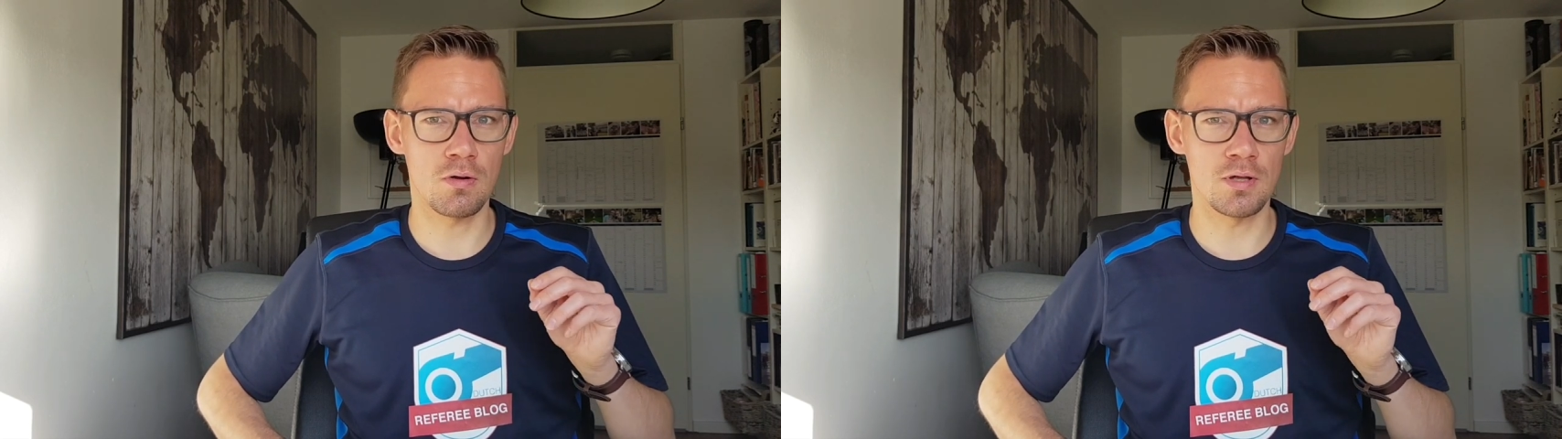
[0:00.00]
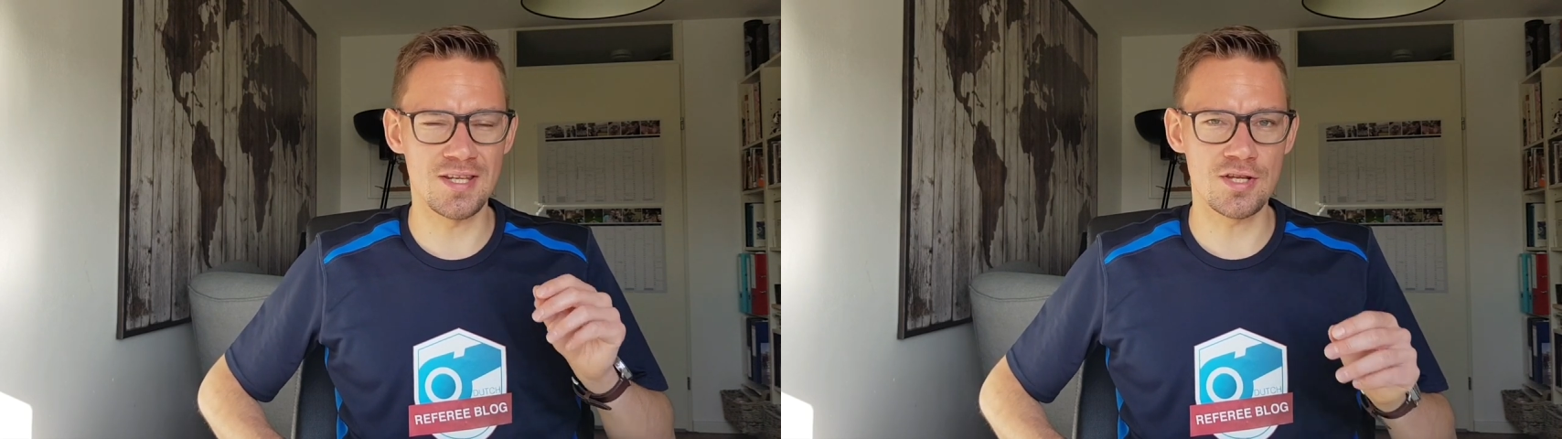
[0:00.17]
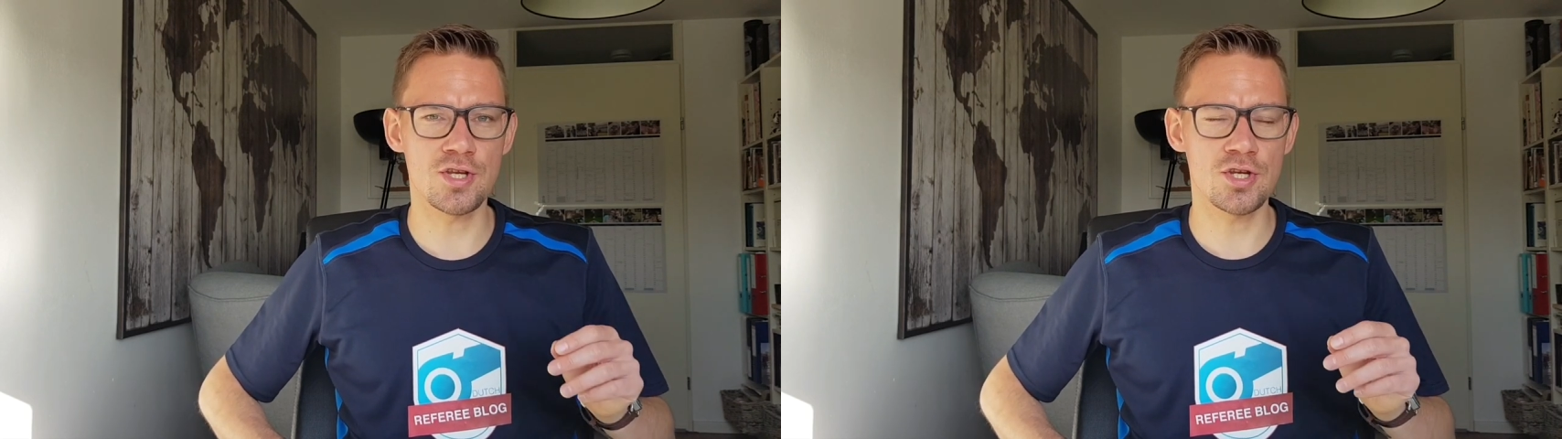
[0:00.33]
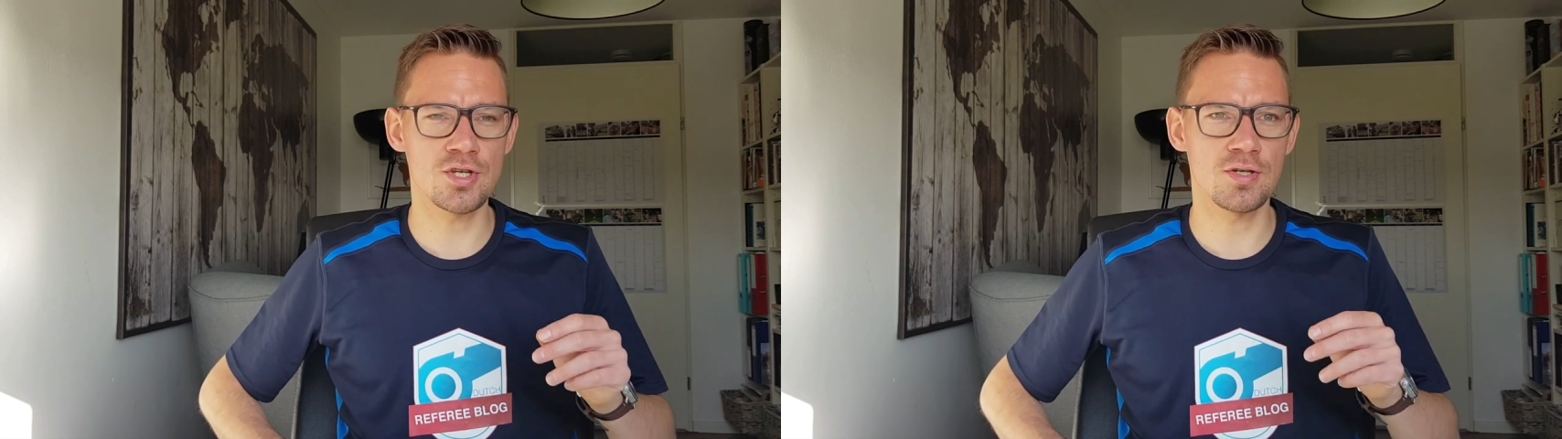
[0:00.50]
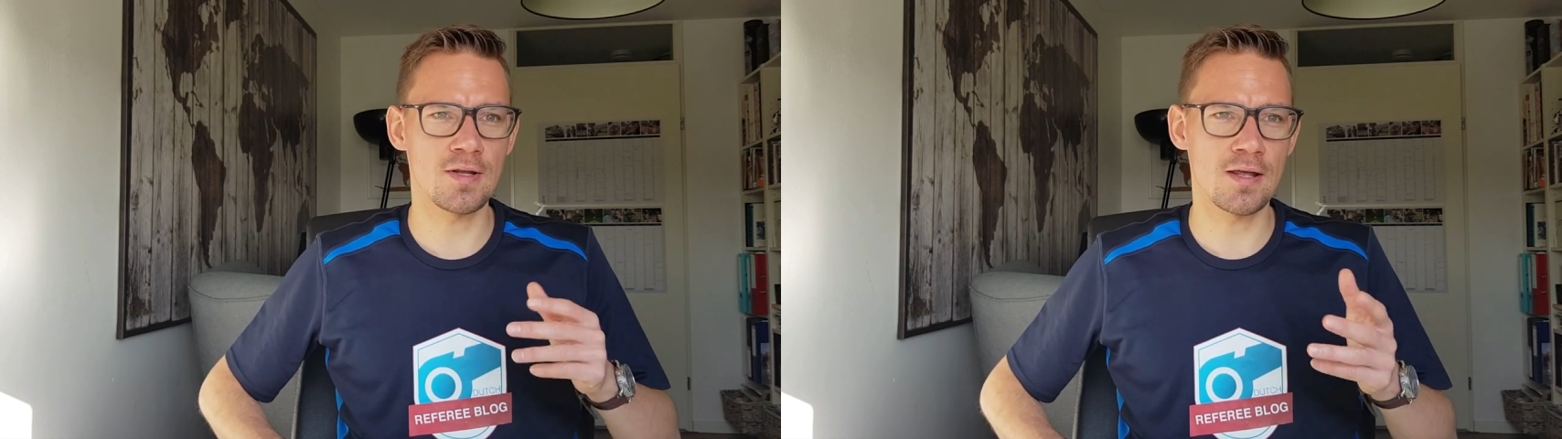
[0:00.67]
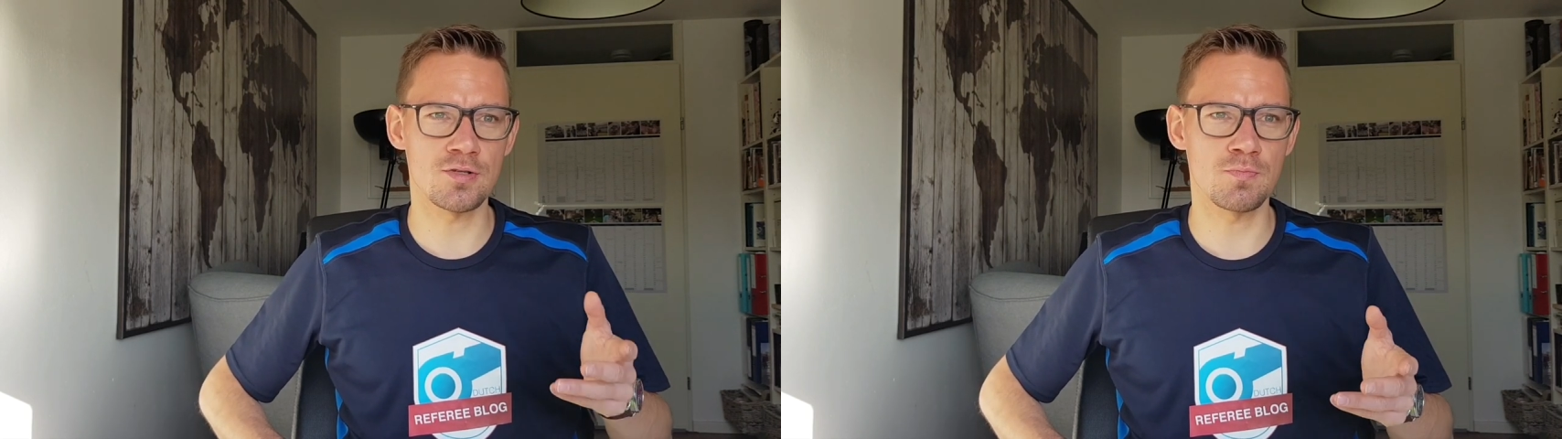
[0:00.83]
a decision
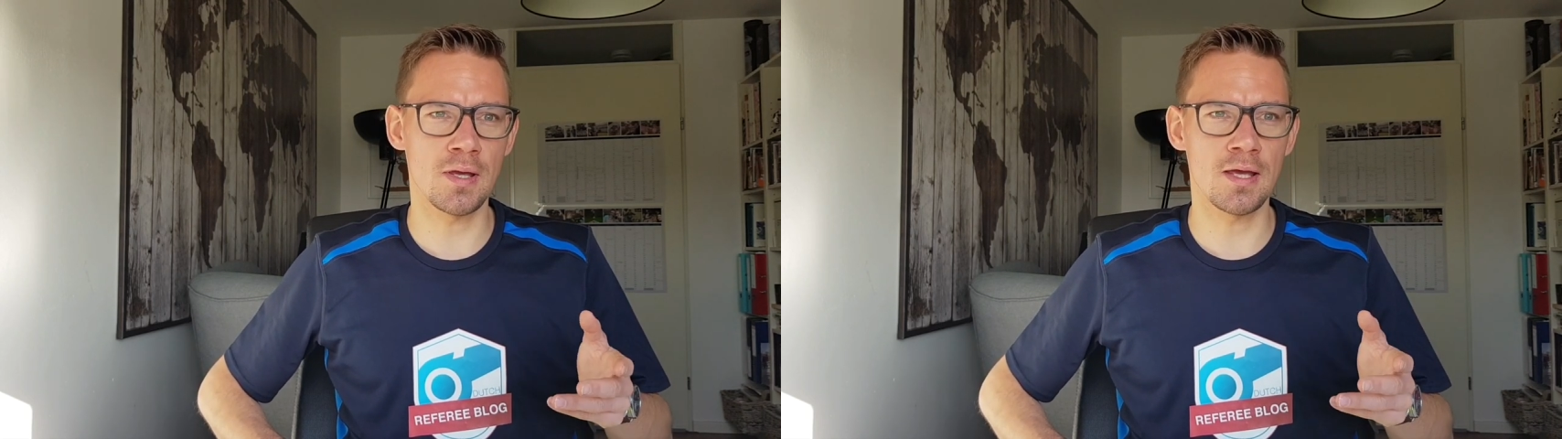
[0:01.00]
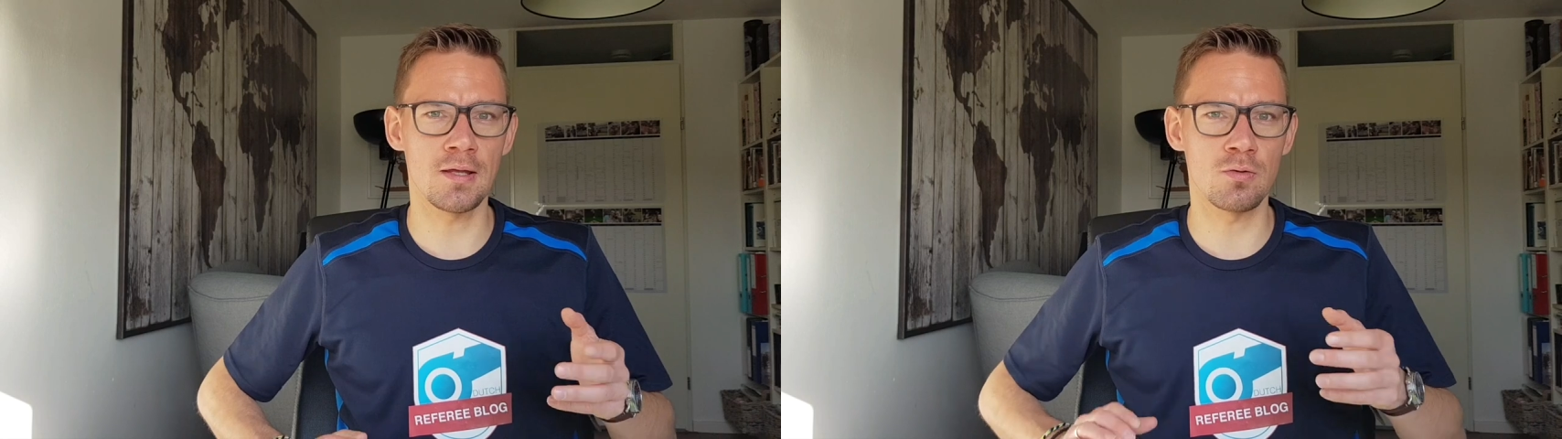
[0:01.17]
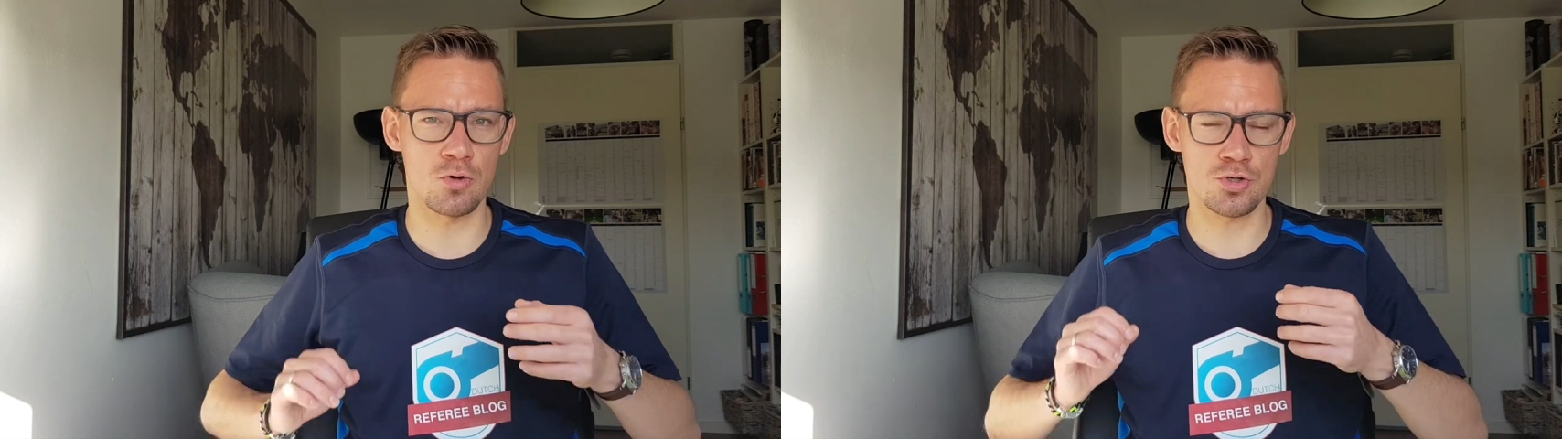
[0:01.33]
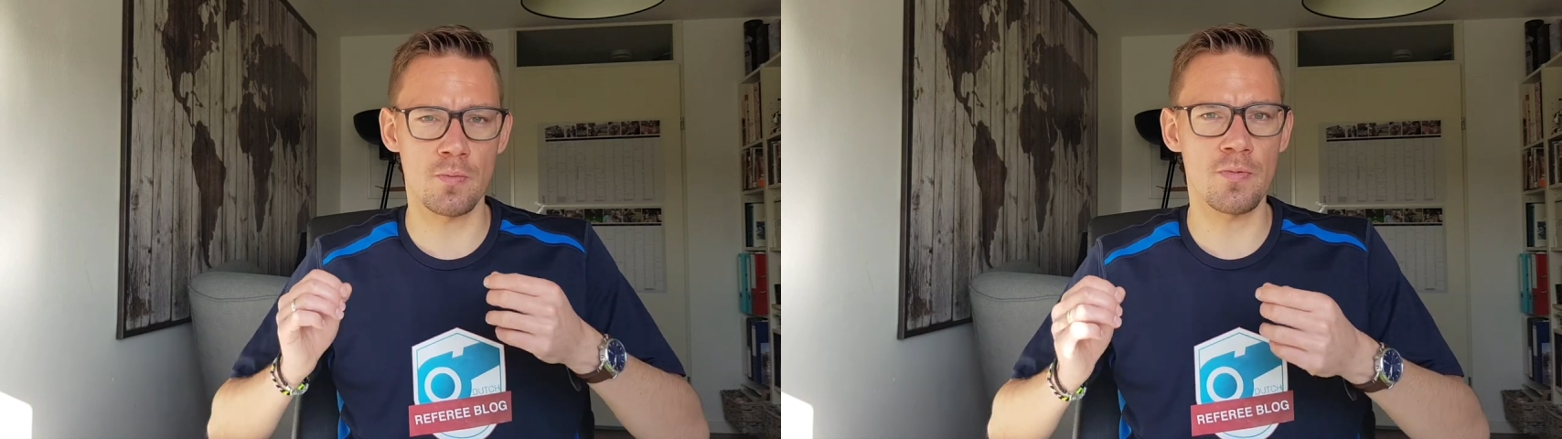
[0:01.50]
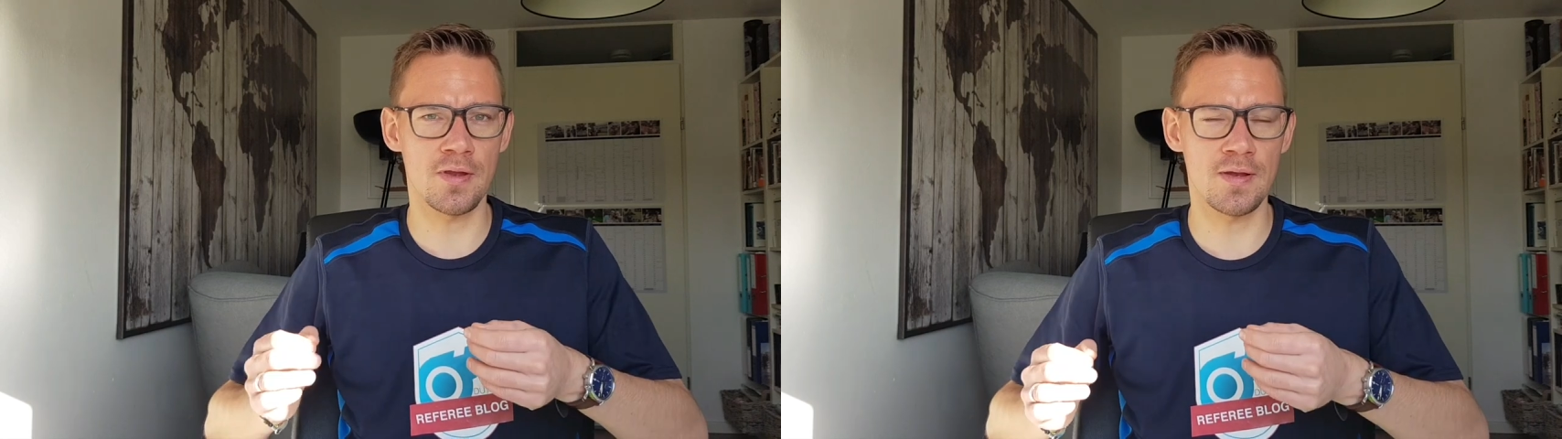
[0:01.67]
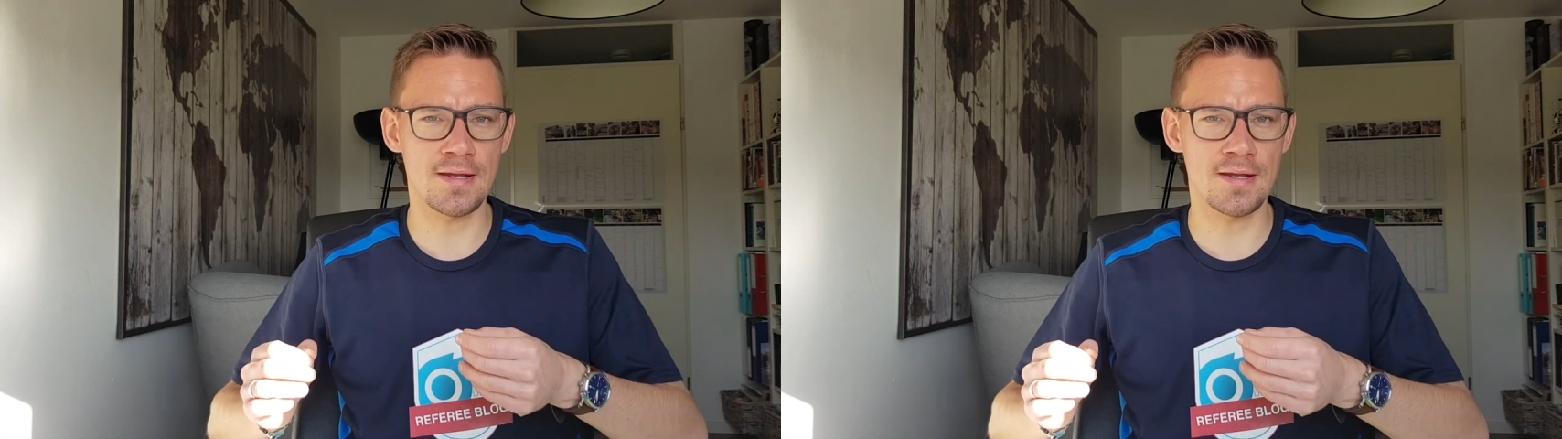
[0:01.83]
that's made or something